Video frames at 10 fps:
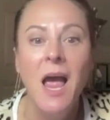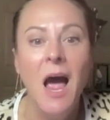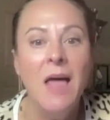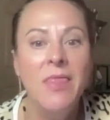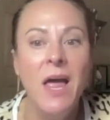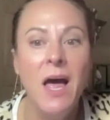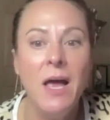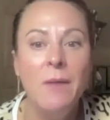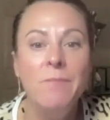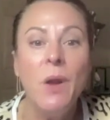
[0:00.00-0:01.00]
And
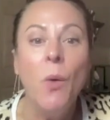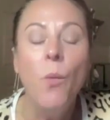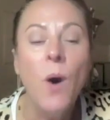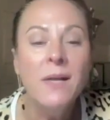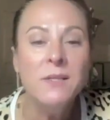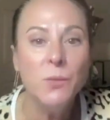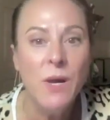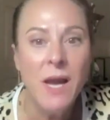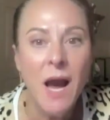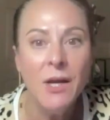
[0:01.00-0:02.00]
then once we
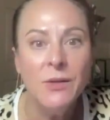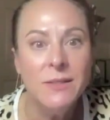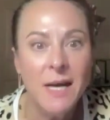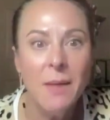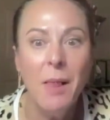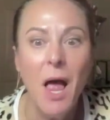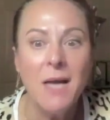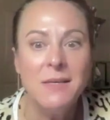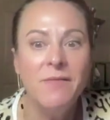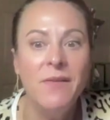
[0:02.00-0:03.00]
get you
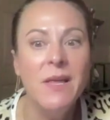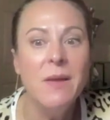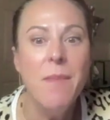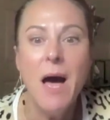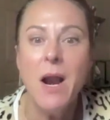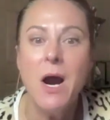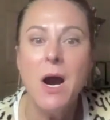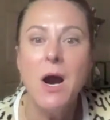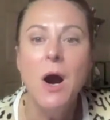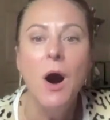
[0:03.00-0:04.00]
stabilized and feeling
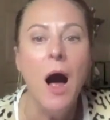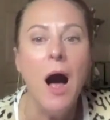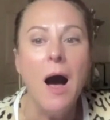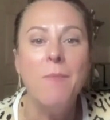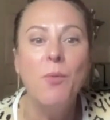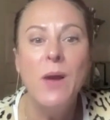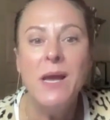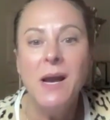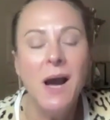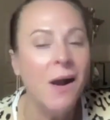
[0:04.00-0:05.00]
better, we
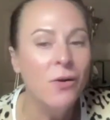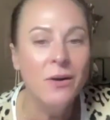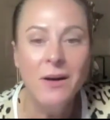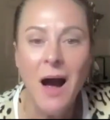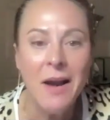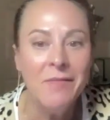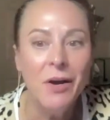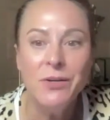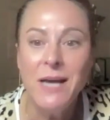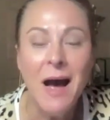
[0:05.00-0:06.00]
can go
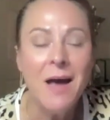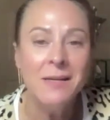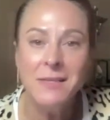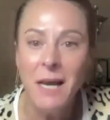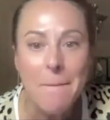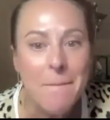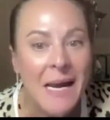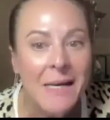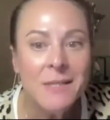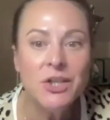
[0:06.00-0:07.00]
down as like a
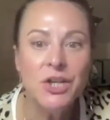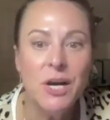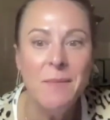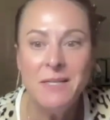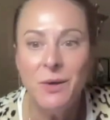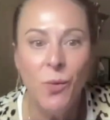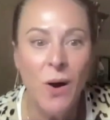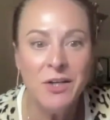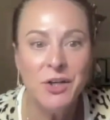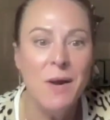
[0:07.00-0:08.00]
maintenance treatment to
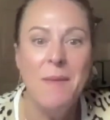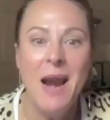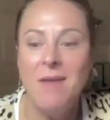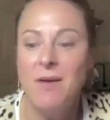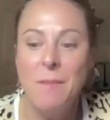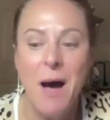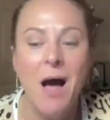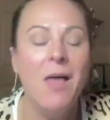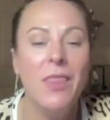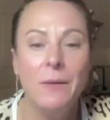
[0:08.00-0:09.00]
1 treatment every
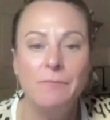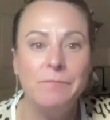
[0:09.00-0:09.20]
month.